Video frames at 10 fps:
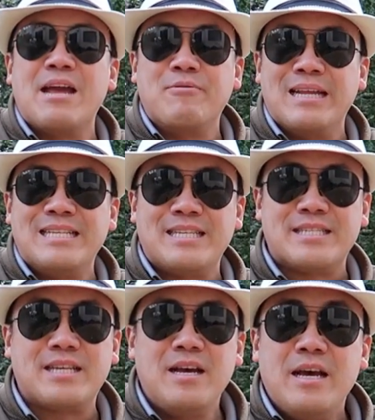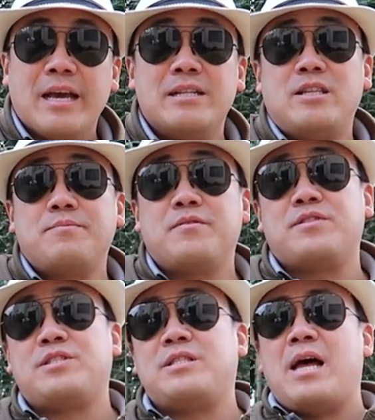Day releases. In terms
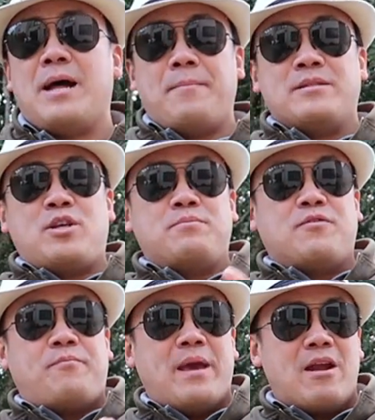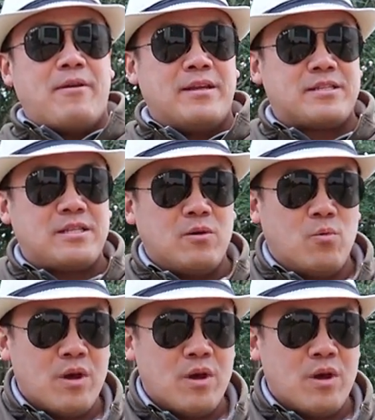of pairings